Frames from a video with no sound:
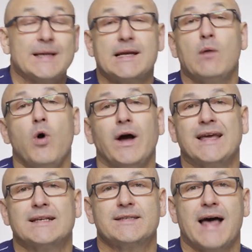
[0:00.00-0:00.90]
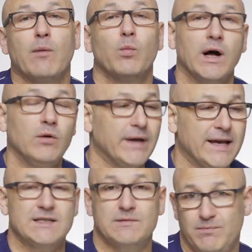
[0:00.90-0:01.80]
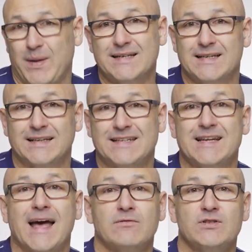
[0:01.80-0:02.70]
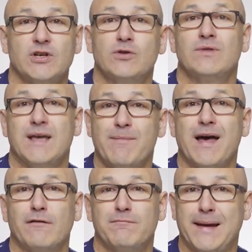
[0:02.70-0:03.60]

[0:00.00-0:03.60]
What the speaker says: Now, why is that? Well, it's basically down to the amount of